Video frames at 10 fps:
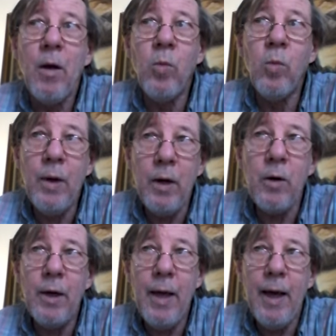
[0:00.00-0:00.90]
We're
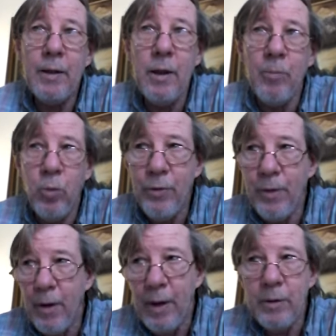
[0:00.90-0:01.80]
going to end up with
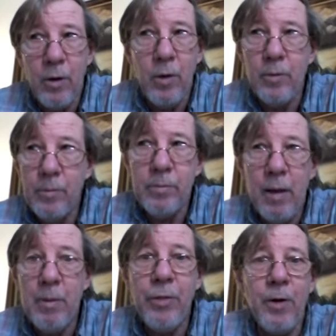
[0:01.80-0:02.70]
uh, I don't know,
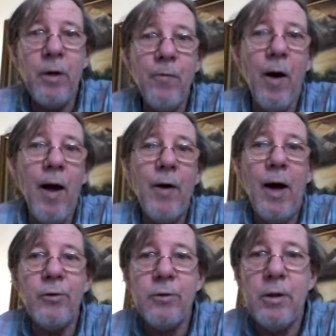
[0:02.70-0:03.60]
maybe 35
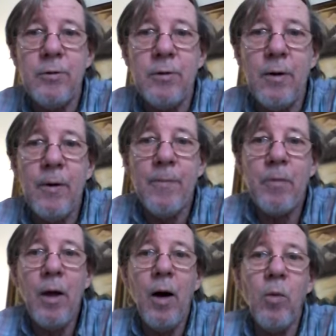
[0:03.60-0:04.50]
House seats.
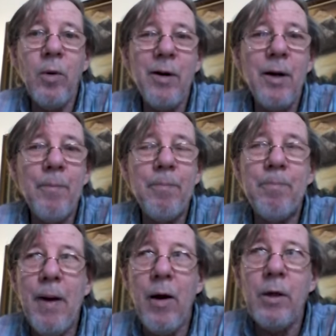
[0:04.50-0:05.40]
Uh, we're going to
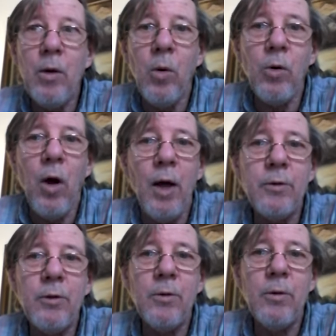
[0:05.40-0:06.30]
barely hold
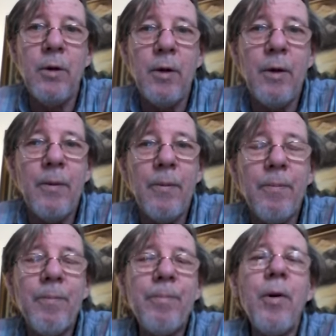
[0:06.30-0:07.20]
on to
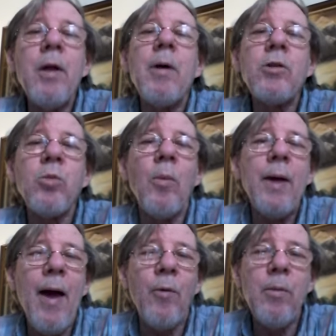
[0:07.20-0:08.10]
pretty much what
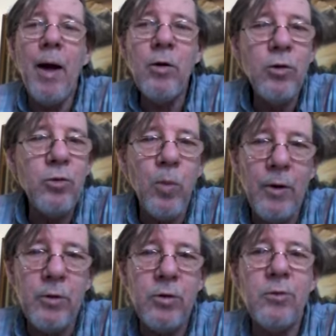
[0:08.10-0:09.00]
we have. We might lose
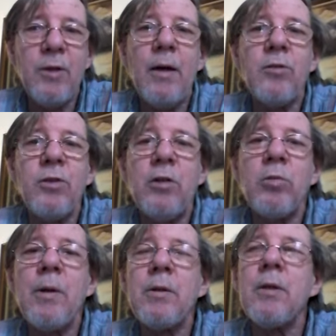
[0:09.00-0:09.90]
one or two Senate
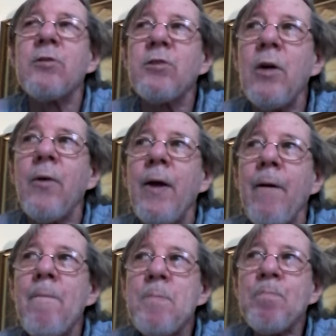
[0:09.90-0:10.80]
seats, but
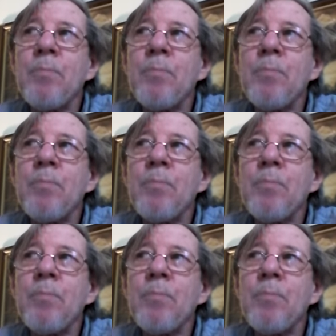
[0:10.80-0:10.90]
considering